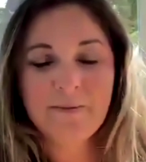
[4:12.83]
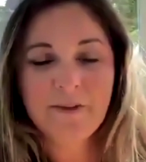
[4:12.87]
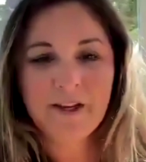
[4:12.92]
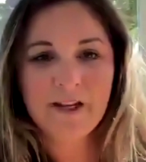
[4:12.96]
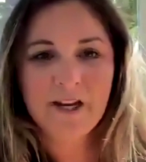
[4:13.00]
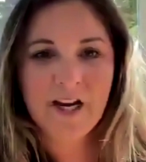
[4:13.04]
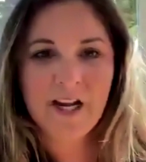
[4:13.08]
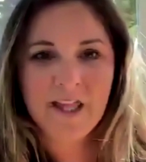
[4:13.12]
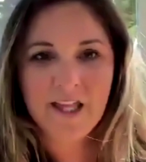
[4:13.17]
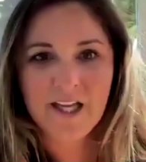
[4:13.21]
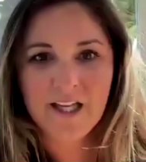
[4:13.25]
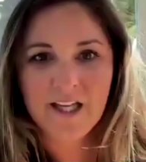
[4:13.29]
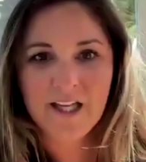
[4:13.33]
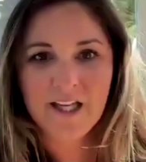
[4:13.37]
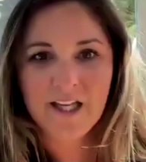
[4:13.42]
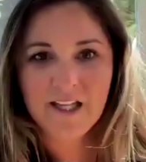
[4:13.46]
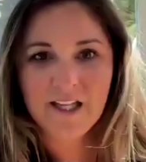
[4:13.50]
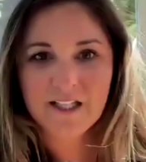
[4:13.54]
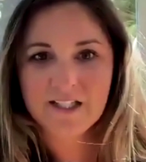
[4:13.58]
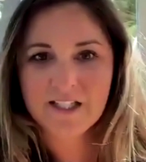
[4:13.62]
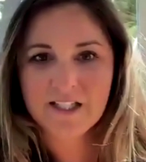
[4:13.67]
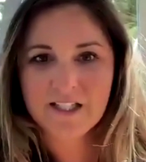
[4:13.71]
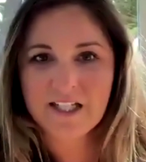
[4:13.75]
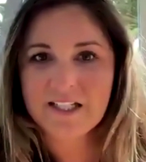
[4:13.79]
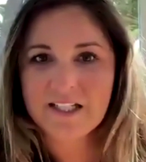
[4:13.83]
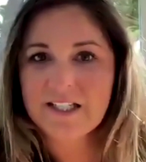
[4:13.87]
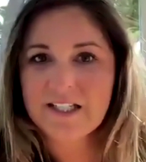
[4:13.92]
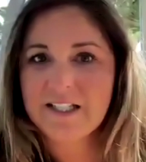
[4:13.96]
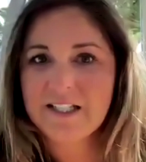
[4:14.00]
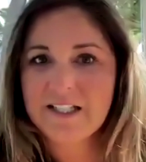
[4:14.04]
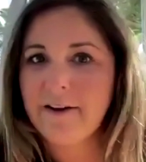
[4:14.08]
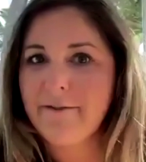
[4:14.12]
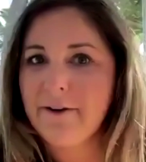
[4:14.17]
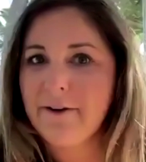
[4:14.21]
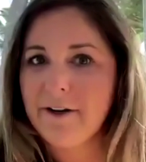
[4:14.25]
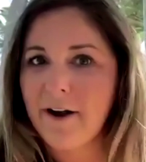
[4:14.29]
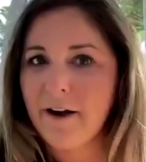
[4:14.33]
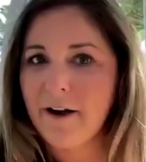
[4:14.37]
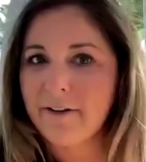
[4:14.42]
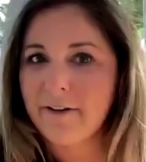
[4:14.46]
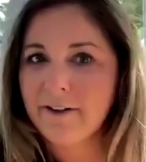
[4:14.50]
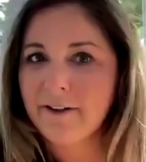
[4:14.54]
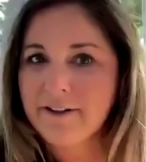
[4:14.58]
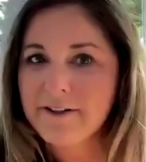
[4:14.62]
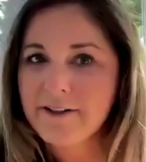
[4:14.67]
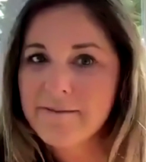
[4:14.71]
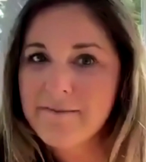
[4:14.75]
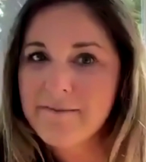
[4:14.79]
I think that it's like
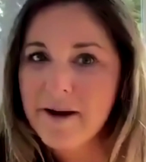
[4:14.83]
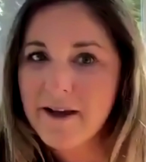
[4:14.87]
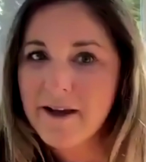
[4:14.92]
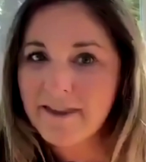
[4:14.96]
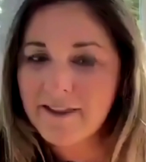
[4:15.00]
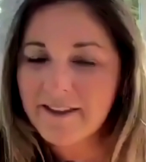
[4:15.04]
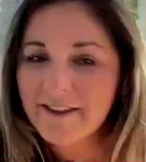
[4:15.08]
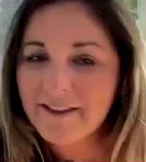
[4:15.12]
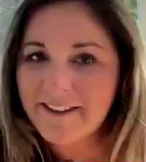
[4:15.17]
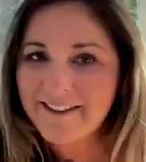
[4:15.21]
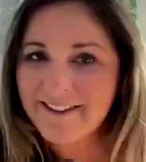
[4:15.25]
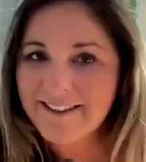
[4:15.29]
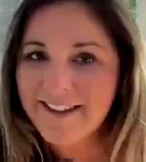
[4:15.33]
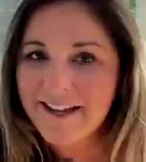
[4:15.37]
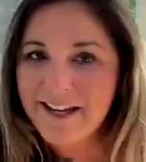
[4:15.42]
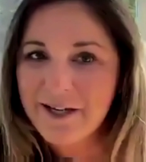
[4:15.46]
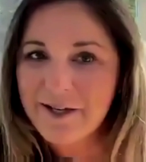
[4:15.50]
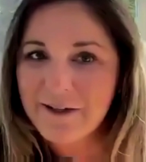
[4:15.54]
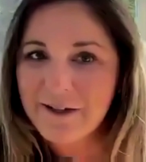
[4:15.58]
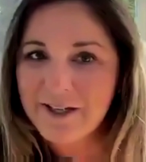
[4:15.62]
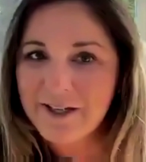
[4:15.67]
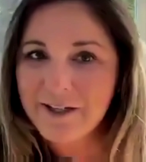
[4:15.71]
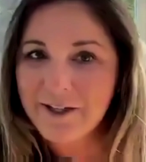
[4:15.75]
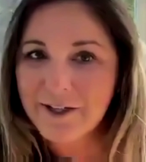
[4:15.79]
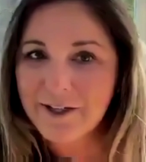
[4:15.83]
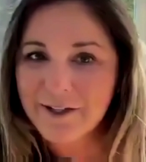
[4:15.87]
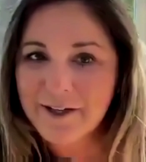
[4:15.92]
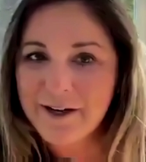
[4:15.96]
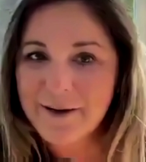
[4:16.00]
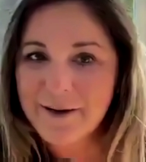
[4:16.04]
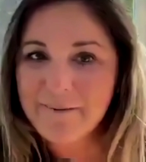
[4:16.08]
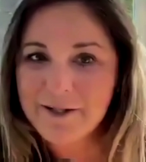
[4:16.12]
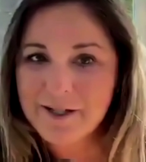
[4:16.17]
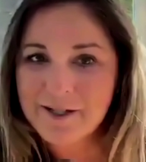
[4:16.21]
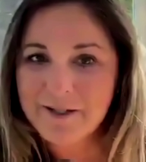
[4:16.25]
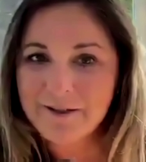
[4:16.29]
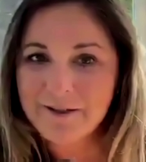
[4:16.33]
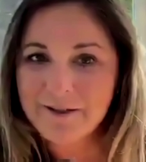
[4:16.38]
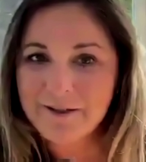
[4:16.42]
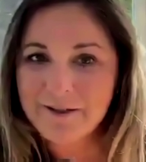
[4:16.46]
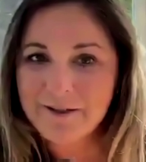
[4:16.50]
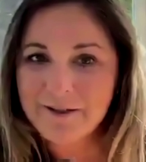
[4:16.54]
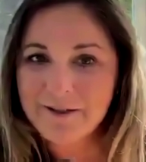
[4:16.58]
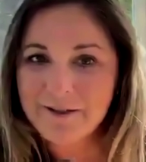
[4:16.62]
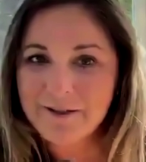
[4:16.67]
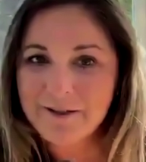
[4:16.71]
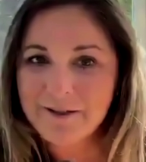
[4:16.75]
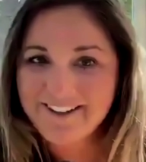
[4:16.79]
$7 a month that you can earn up to
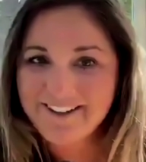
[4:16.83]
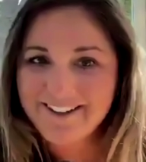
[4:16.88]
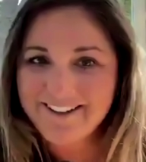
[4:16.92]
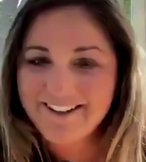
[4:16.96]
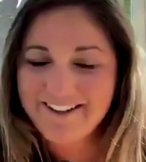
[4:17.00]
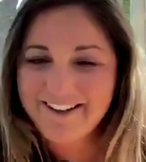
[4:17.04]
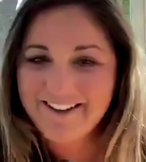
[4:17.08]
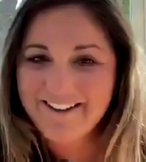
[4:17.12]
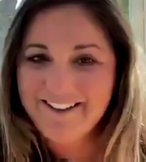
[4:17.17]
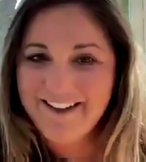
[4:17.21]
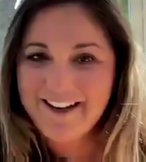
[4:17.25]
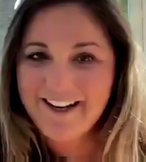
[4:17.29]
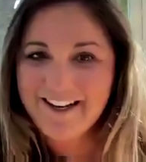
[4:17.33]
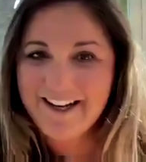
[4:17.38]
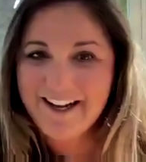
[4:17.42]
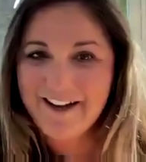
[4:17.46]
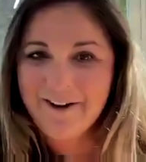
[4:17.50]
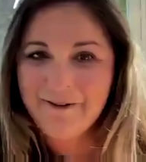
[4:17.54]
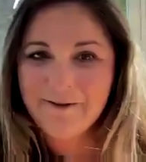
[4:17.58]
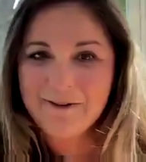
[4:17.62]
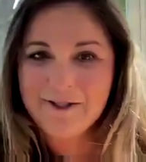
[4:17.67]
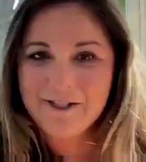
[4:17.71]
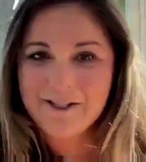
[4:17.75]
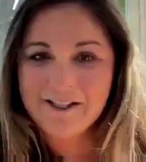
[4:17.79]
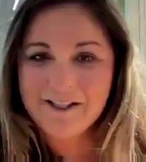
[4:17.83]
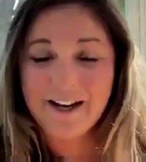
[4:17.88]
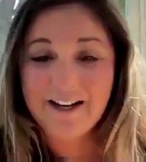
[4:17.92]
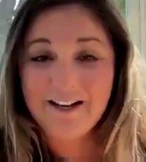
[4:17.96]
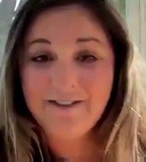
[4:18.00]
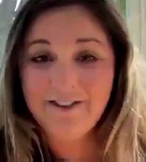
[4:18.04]
in that account, which is kind of